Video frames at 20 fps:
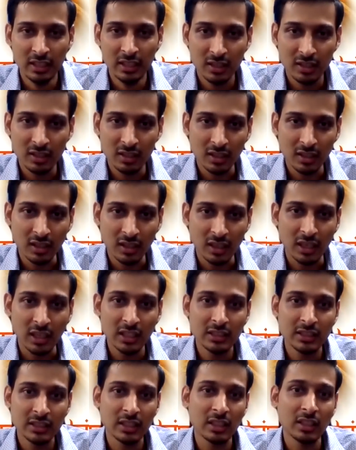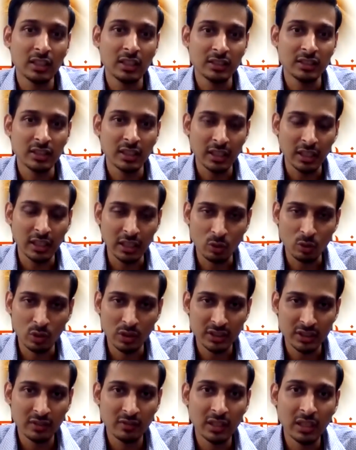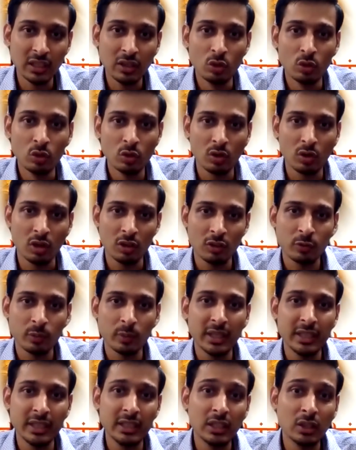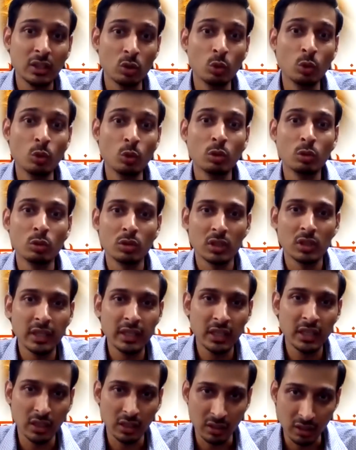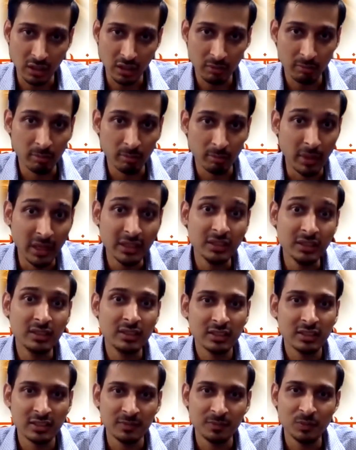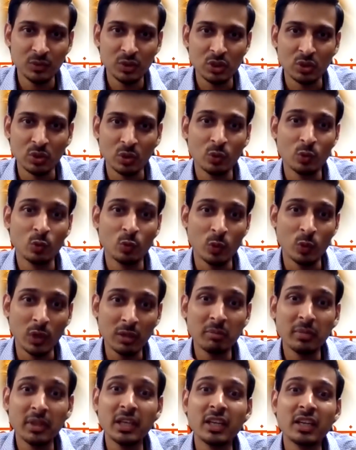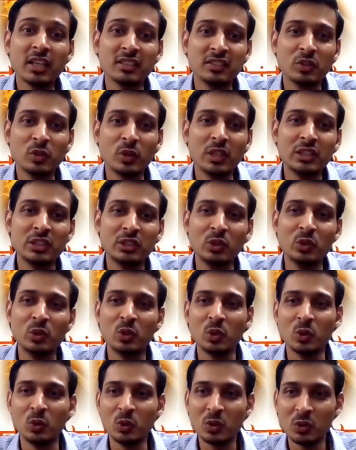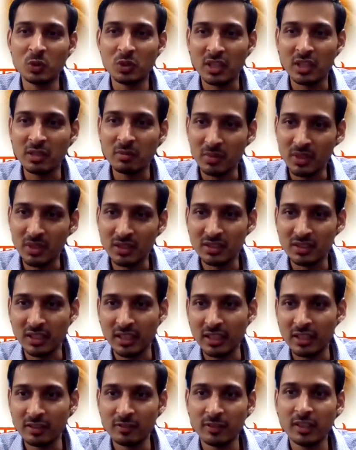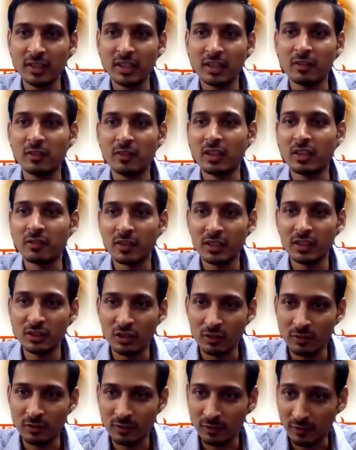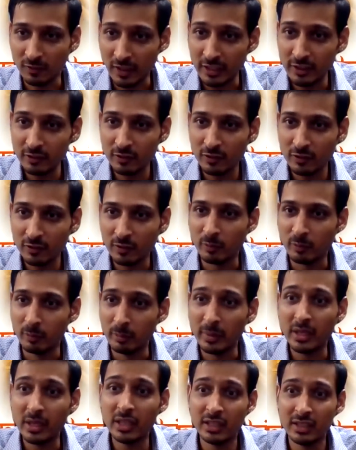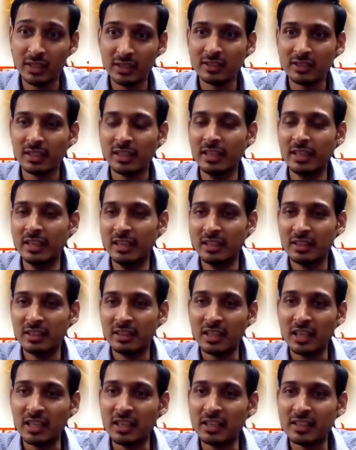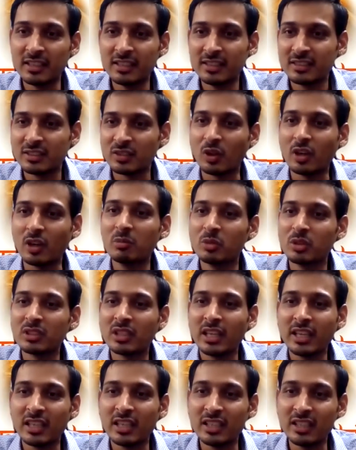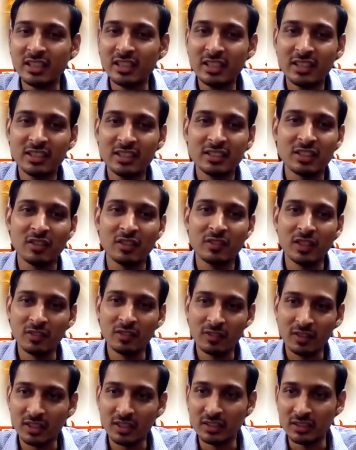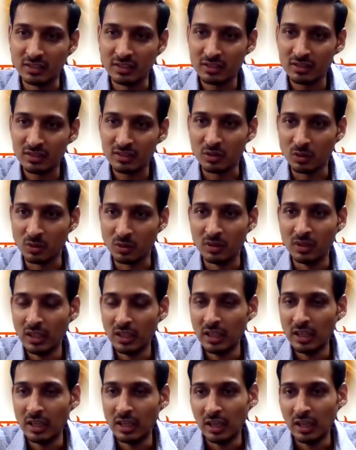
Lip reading: the Kalachakra Dasha calculation will go off by 2 to 3 months. So 1 minute is equals to 2 to 3 months. And if we have a difference of 5 minutes, then it is almost like years of difference. So